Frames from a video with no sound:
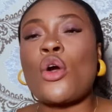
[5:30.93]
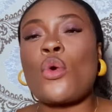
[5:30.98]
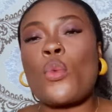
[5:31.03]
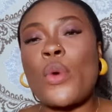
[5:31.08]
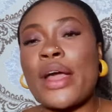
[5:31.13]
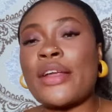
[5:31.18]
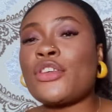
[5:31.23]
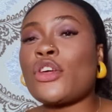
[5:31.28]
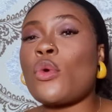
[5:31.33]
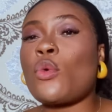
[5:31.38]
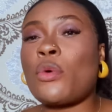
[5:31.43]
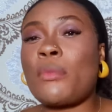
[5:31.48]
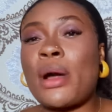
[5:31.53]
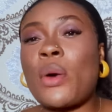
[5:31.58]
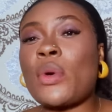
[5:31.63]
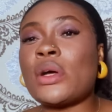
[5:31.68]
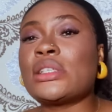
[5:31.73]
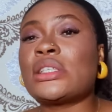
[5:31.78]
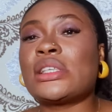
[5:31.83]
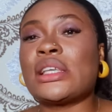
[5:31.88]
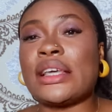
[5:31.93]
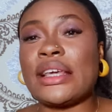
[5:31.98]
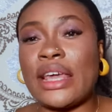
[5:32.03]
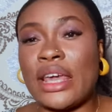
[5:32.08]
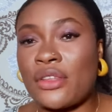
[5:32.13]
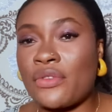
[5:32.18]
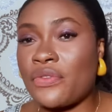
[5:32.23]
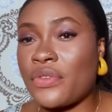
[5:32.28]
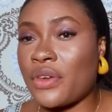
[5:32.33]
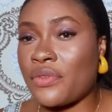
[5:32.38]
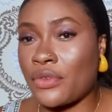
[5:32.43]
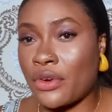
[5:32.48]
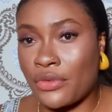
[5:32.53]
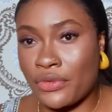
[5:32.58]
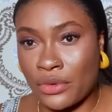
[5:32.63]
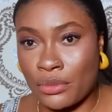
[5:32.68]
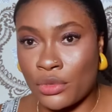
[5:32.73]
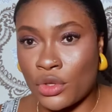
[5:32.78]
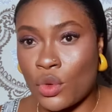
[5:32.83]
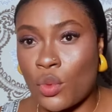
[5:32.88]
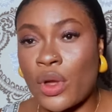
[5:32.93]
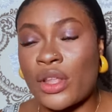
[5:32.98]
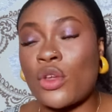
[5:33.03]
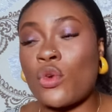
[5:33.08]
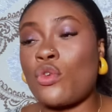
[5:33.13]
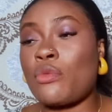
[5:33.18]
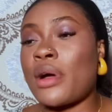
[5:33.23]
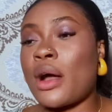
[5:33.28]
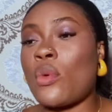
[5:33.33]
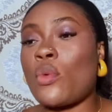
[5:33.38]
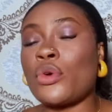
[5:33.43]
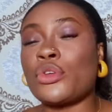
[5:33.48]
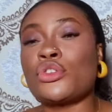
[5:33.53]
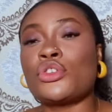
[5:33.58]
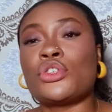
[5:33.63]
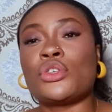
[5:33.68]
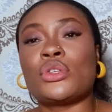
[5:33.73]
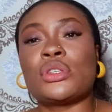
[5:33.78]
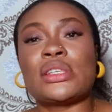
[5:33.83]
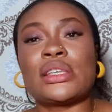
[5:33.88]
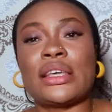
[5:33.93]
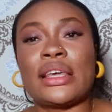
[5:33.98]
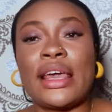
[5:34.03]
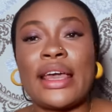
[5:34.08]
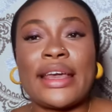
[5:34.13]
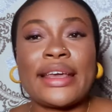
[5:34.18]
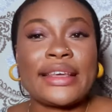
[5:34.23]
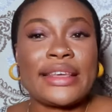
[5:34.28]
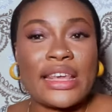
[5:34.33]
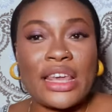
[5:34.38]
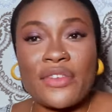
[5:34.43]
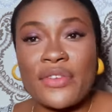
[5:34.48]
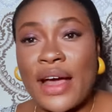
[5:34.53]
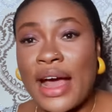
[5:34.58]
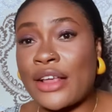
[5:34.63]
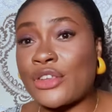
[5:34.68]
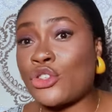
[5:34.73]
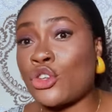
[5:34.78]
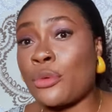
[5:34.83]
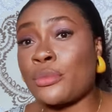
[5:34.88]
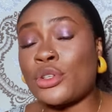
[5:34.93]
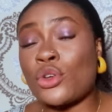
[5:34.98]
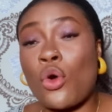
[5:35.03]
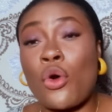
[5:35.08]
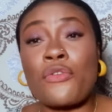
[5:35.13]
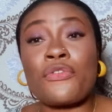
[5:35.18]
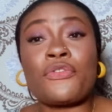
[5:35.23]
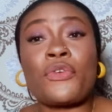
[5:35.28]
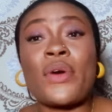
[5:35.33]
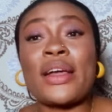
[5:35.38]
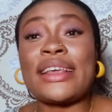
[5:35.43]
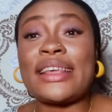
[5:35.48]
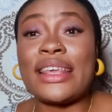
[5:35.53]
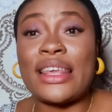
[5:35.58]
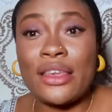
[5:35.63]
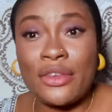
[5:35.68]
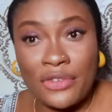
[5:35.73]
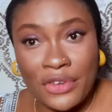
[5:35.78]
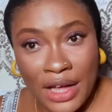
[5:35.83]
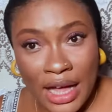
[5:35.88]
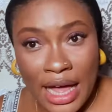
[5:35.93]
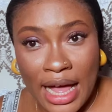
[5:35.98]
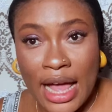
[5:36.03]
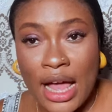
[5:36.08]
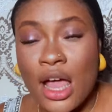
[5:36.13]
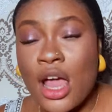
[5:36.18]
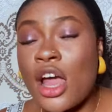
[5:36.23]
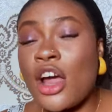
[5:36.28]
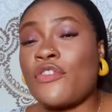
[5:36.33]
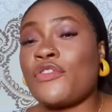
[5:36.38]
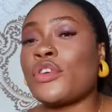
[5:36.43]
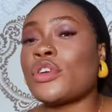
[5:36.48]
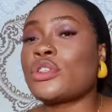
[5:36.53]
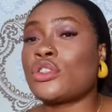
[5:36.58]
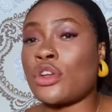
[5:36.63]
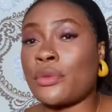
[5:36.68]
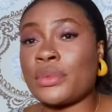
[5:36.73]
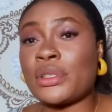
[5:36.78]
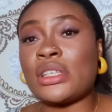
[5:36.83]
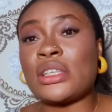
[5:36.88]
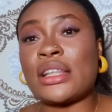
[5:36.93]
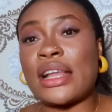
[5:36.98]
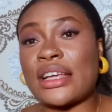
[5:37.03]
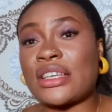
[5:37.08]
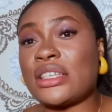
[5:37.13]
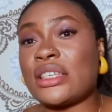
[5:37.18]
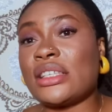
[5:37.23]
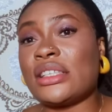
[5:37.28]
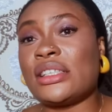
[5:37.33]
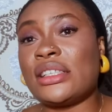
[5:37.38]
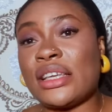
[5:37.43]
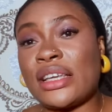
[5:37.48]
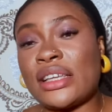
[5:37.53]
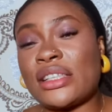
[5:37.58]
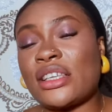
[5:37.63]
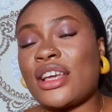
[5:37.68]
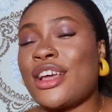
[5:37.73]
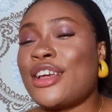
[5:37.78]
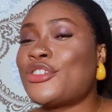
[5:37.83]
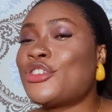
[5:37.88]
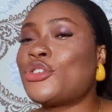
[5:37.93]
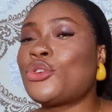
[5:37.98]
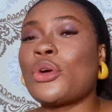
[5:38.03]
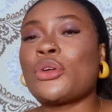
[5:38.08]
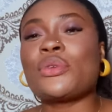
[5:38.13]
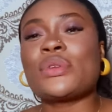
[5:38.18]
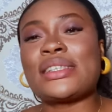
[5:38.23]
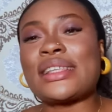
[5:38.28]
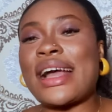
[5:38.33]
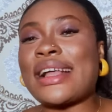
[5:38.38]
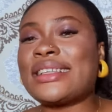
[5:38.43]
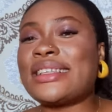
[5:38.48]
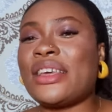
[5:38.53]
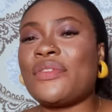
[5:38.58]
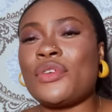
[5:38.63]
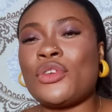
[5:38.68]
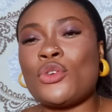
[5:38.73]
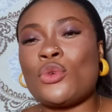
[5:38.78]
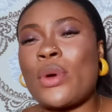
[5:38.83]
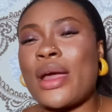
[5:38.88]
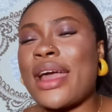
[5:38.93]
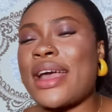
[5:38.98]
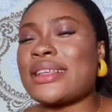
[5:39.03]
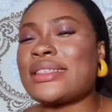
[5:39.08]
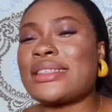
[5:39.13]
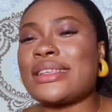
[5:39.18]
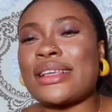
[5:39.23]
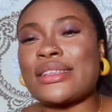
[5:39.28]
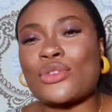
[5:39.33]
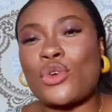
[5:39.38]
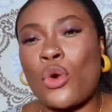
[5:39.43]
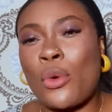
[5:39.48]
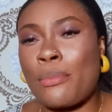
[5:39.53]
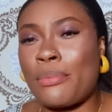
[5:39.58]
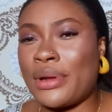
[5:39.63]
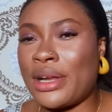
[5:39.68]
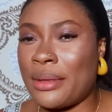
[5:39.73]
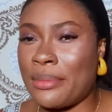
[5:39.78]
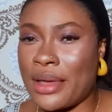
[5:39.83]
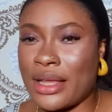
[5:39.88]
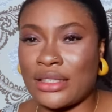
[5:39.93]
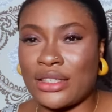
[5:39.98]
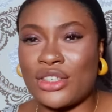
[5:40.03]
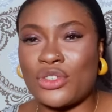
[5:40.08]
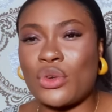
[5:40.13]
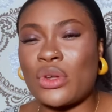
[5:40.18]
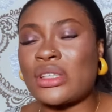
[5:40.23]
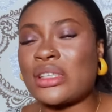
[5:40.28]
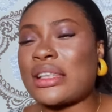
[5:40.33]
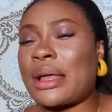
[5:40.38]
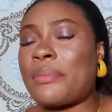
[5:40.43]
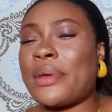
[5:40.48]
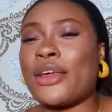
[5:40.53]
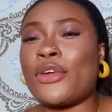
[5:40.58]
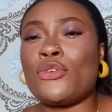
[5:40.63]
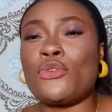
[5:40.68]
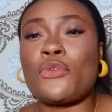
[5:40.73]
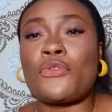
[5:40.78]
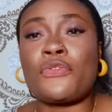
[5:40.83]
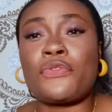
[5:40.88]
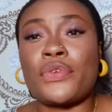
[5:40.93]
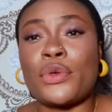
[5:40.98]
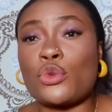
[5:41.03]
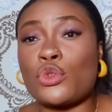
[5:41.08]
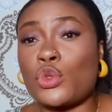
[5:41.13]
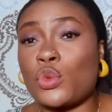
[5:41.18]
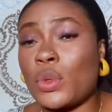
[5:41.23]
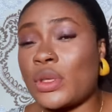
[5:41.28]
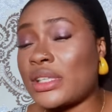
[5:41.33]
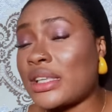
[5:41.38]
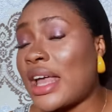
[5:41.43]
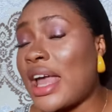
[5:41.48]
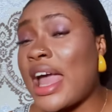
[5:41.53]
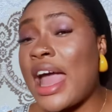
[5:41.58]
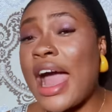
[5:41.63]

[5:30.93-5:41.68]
when your woman wants to gain favor from you, when the woman wants you to give her something or forgive her for something that she did, she's going to start giving you excess compliments. She's going to start making you feel sweet.